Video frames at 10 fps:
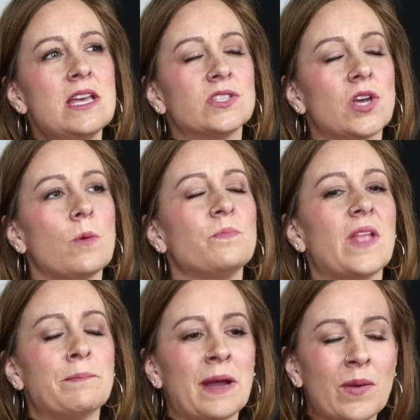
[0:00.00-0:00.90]
So
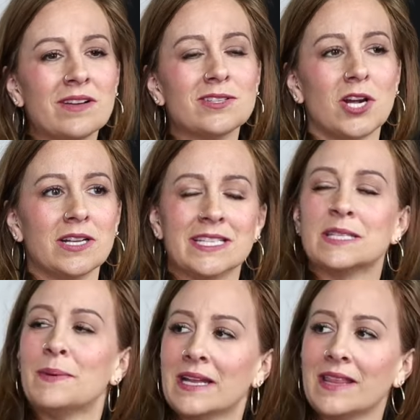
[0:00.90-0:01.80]
my wheel started to
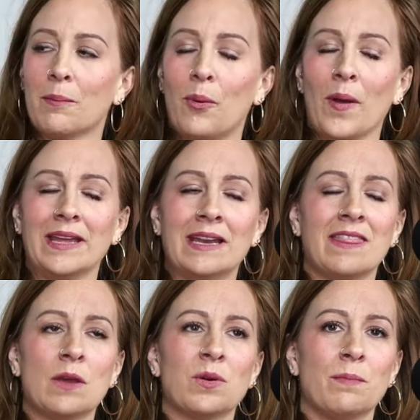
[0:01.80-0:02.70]
spin at that point. And I
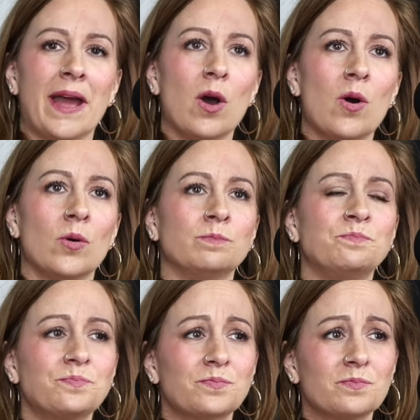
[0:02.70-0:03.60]
think with my own,
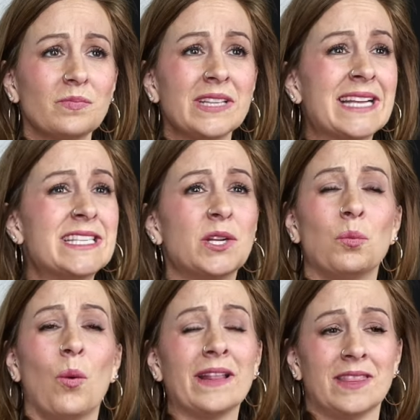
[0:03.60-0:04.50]
I didn't
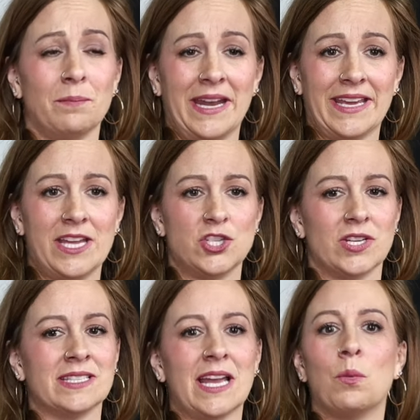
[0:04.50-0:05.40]
want the
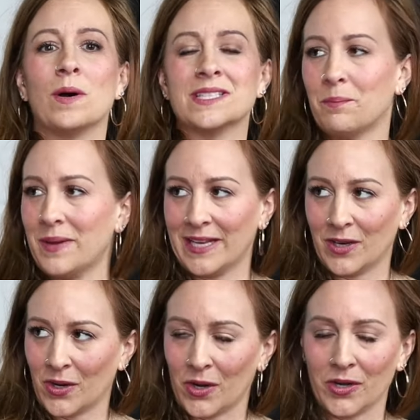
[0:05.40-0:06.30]
medications. I wasn't being
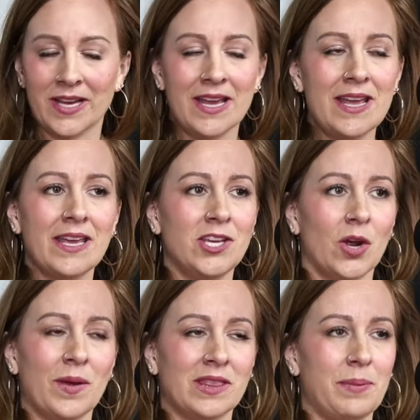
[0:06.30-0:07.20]
heard, you
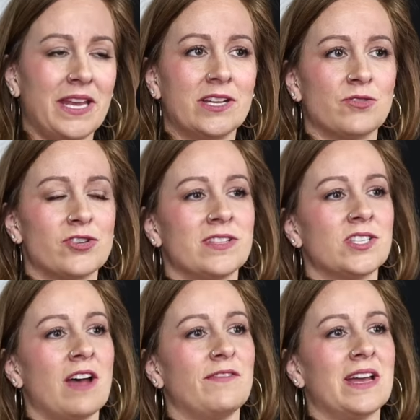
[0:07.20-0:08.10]
know, in the pediatrician's
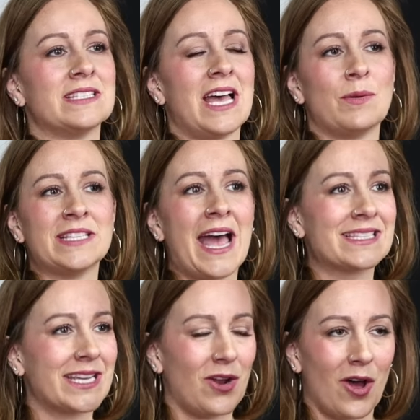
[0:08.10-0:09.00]
office. I was
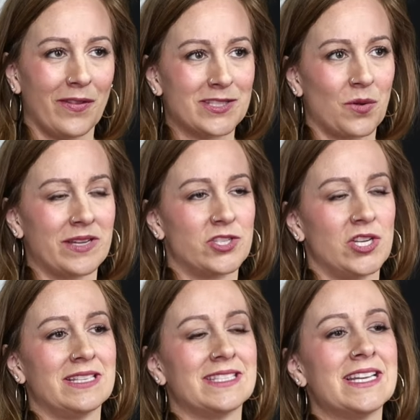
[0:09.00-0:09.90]
asking all these
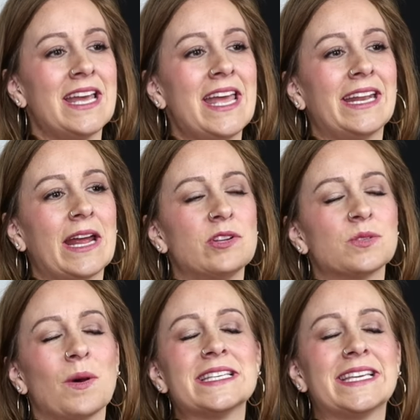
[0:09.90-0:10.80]
questions. And I just
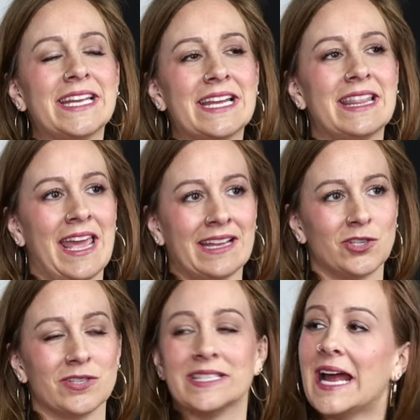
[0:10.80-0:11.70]
wasn't getting the
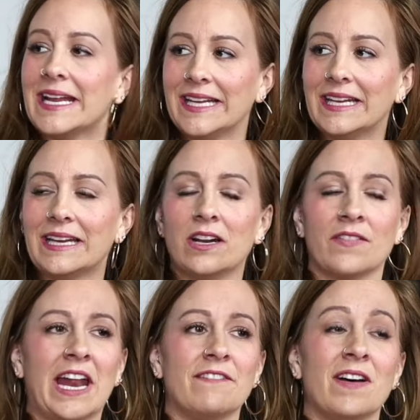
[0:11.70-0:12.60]
answers that I needed or
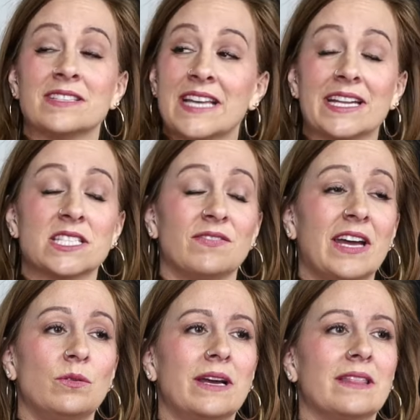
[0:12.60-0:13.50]
that I felt
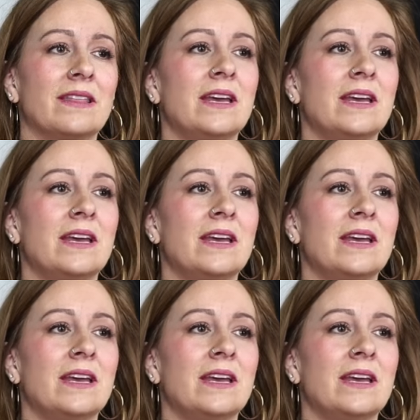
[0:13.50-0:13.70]
satisfied with.